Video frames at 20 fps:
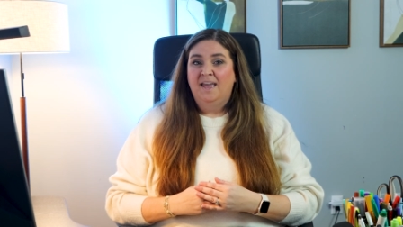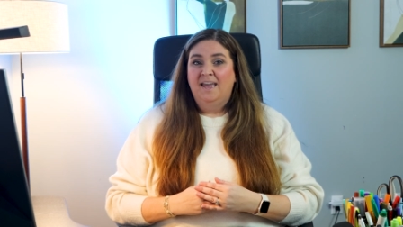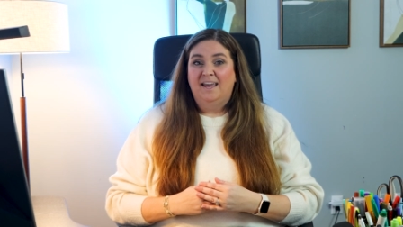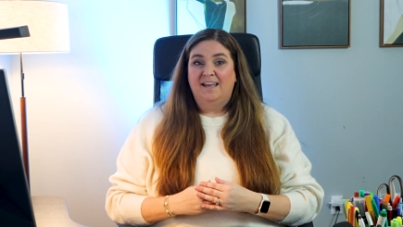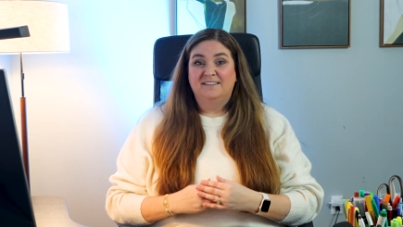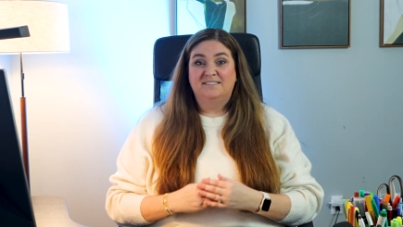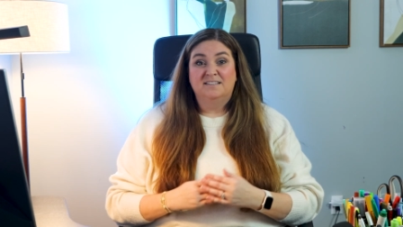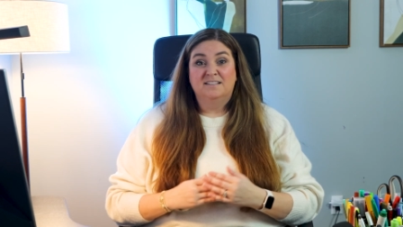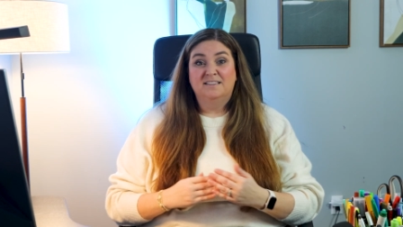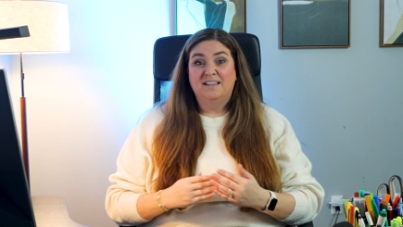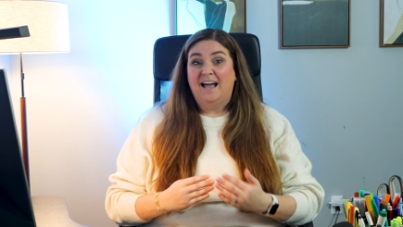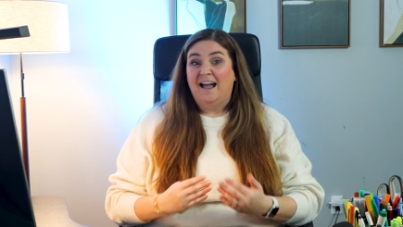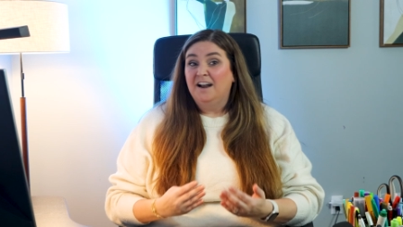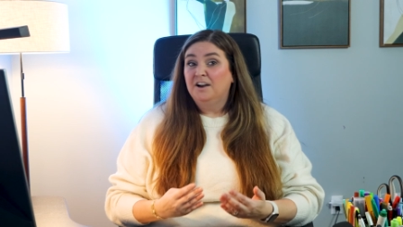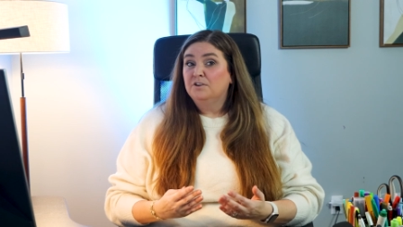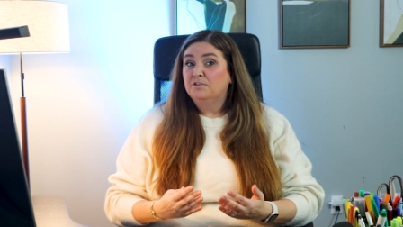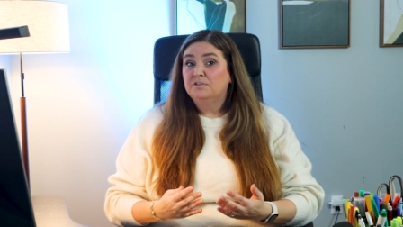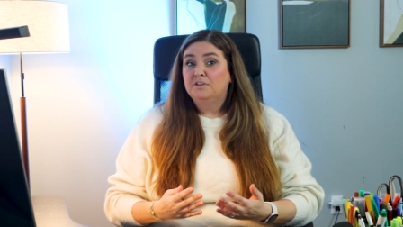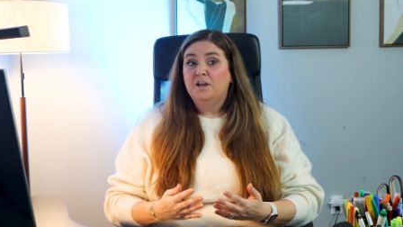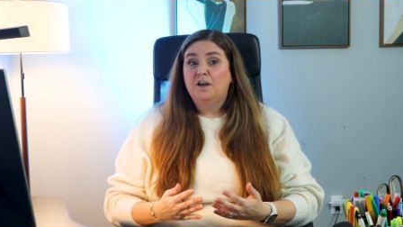It's a
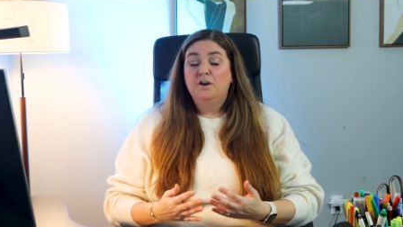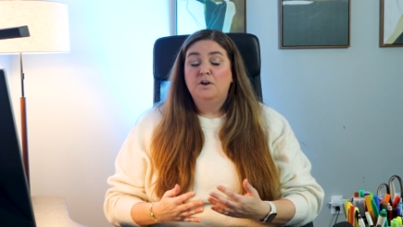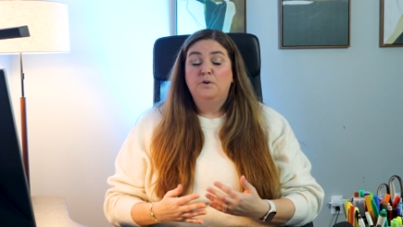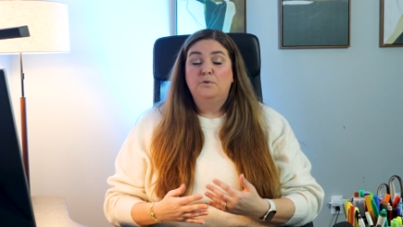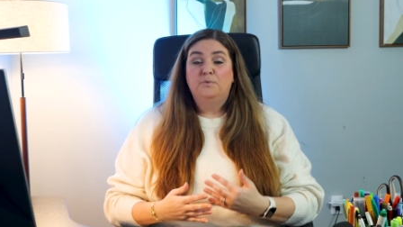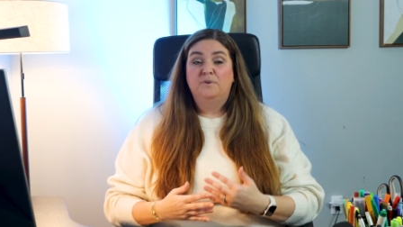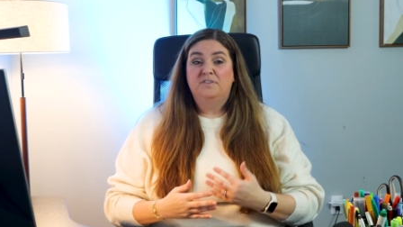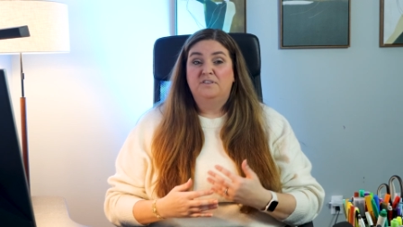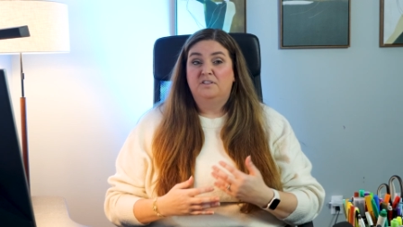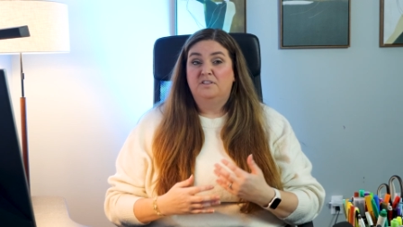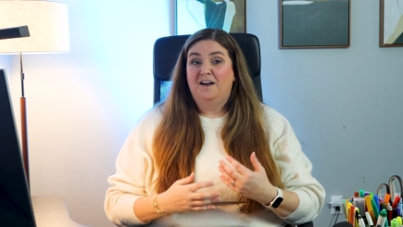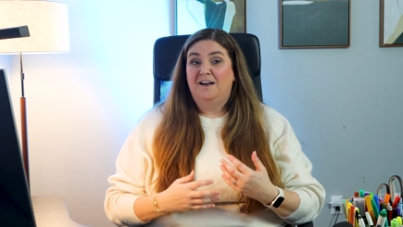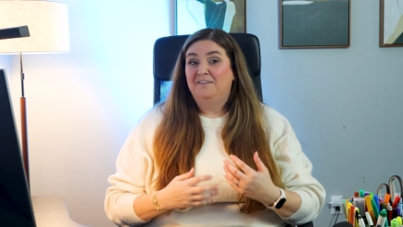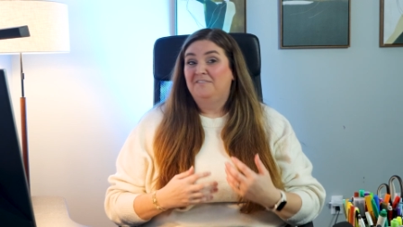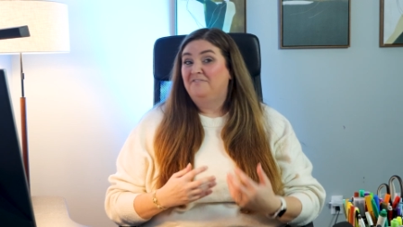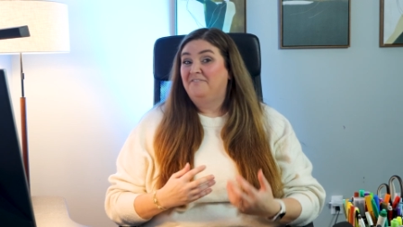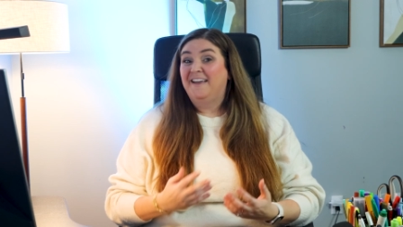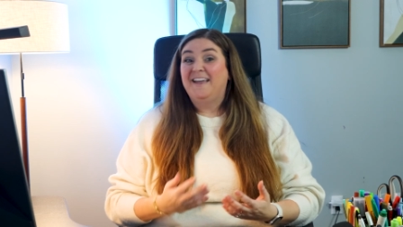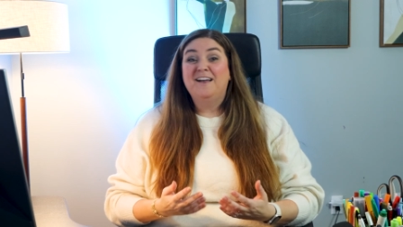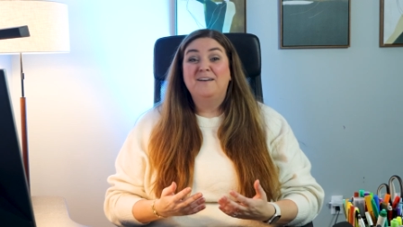lighter load with a lot of
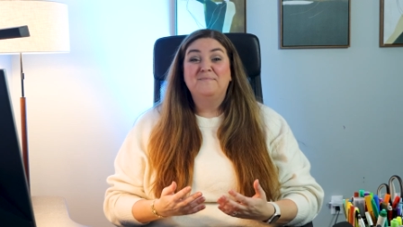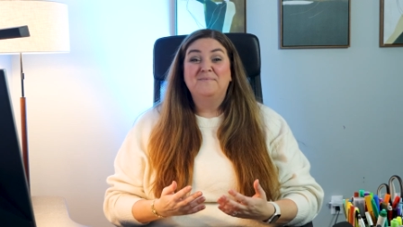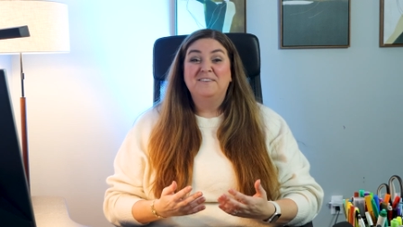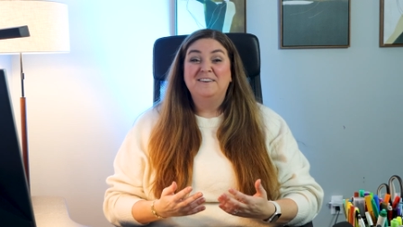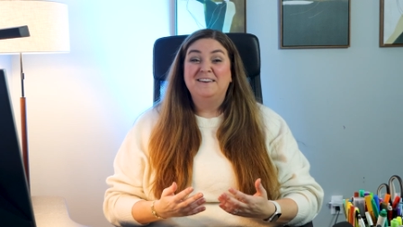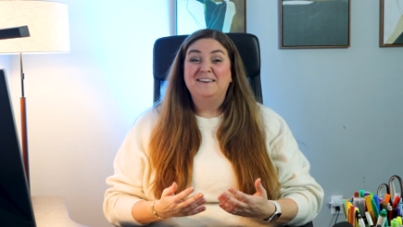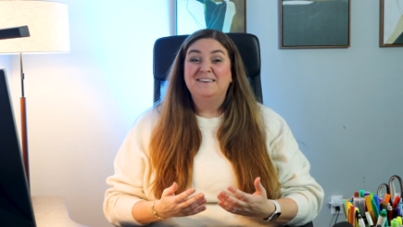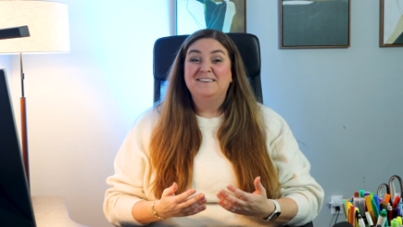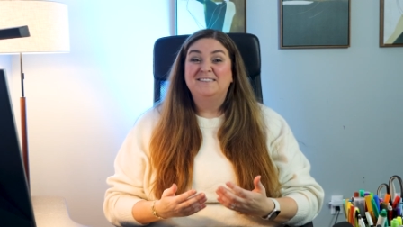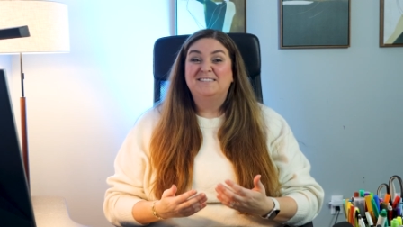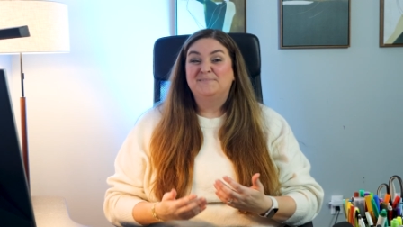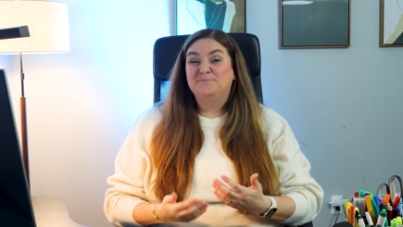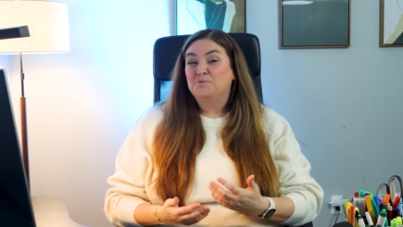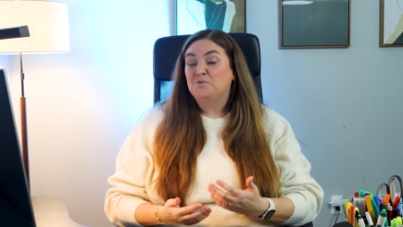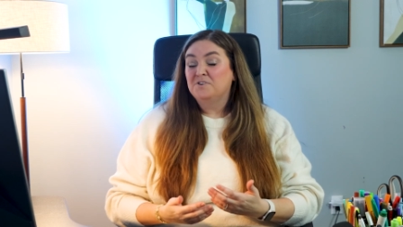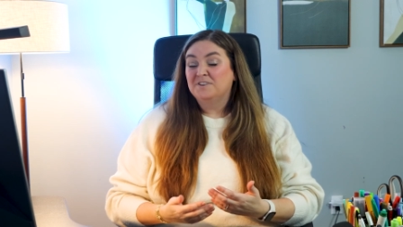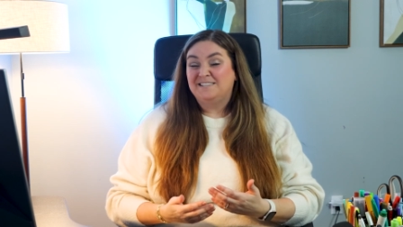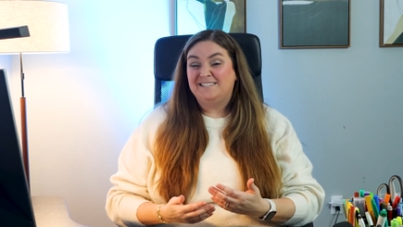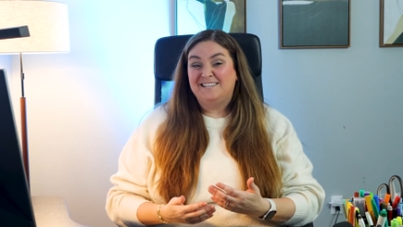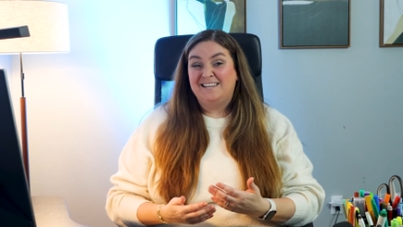families,
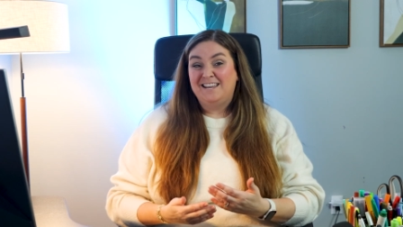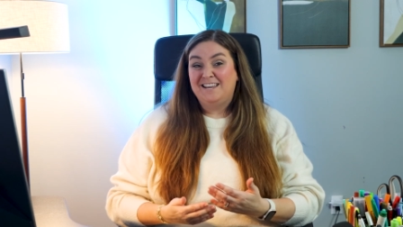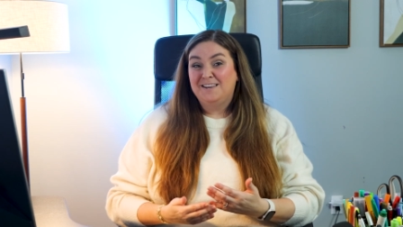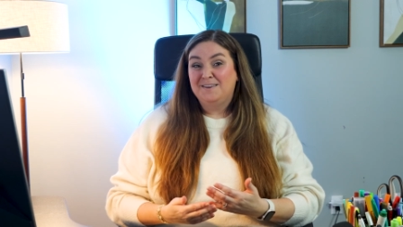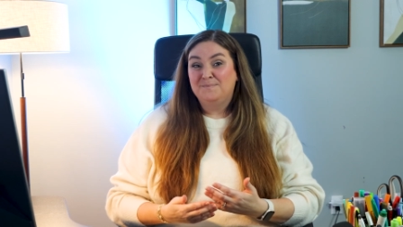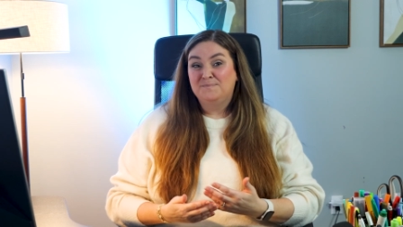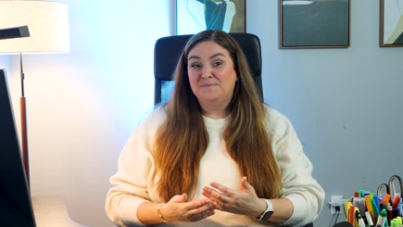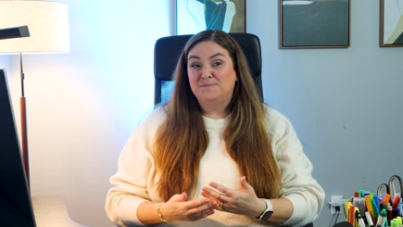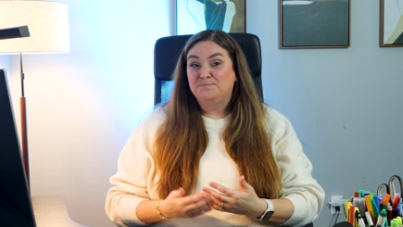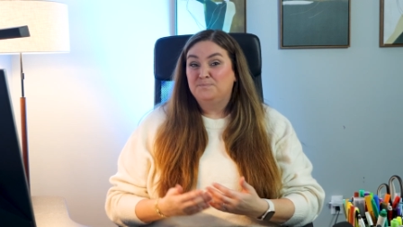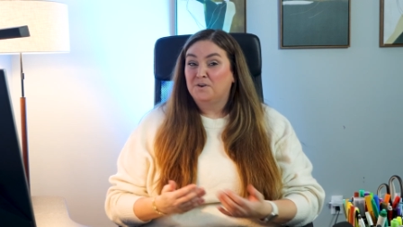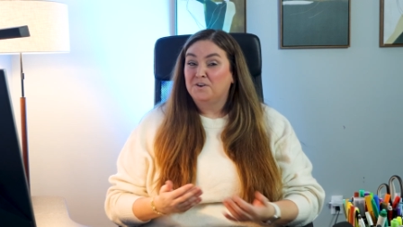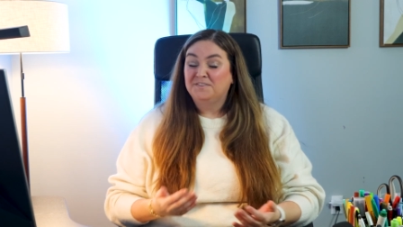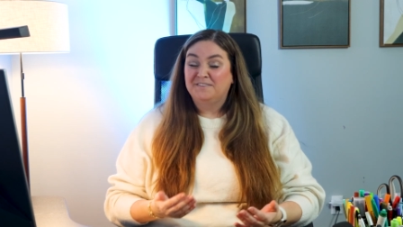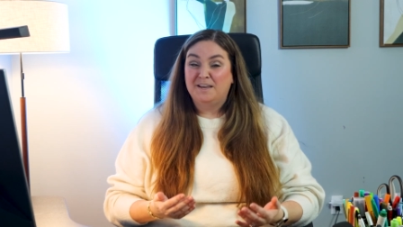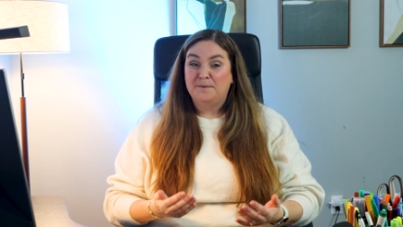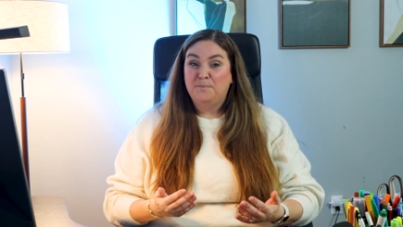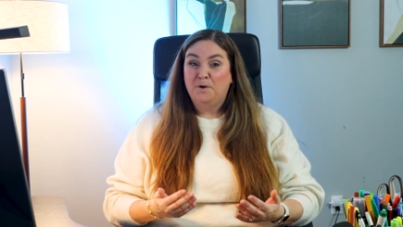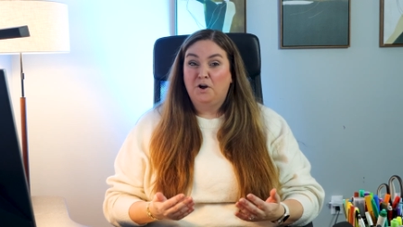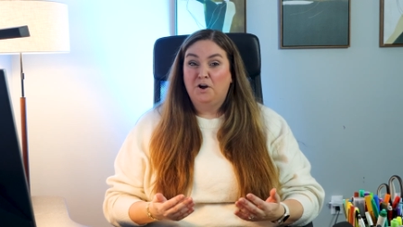sports teams,
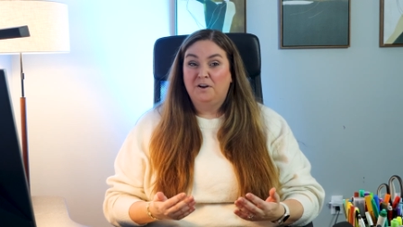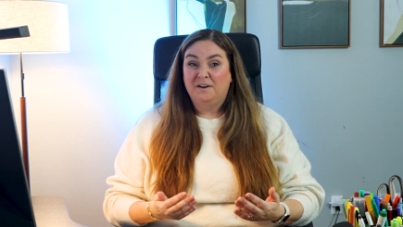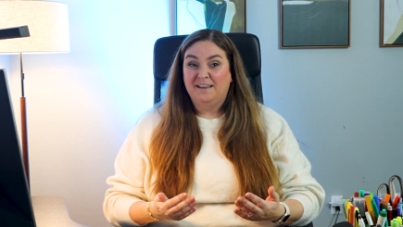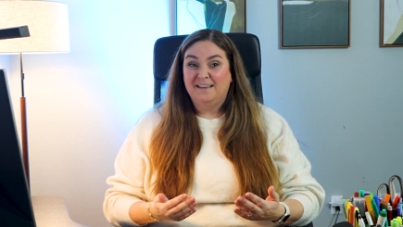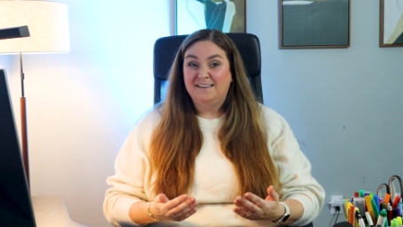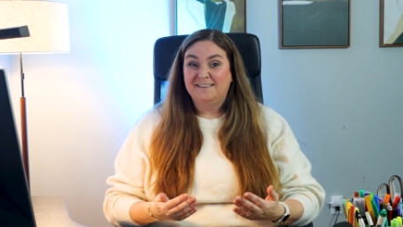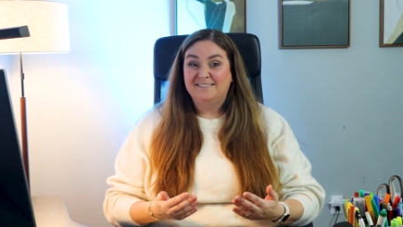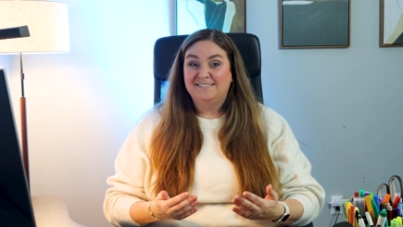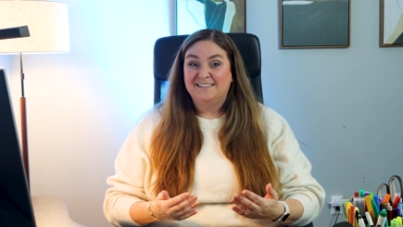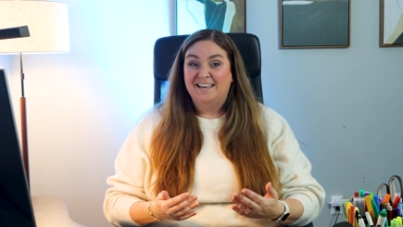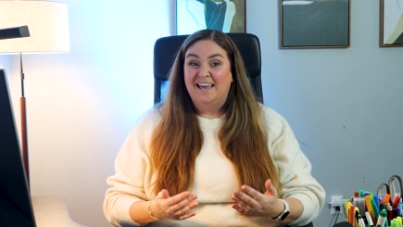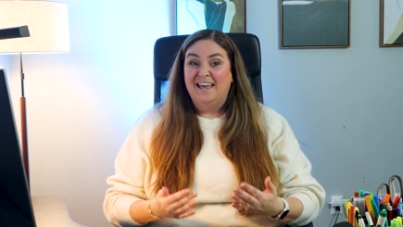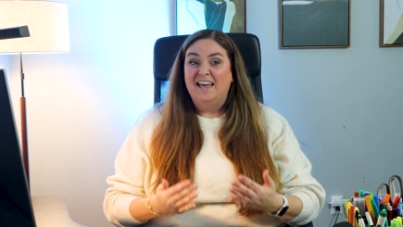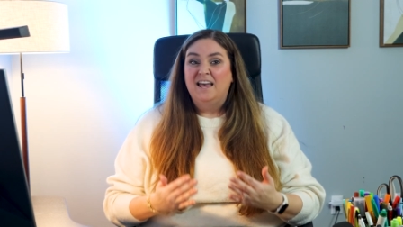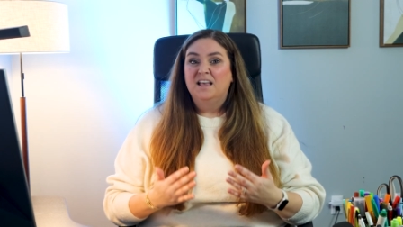birthday parties.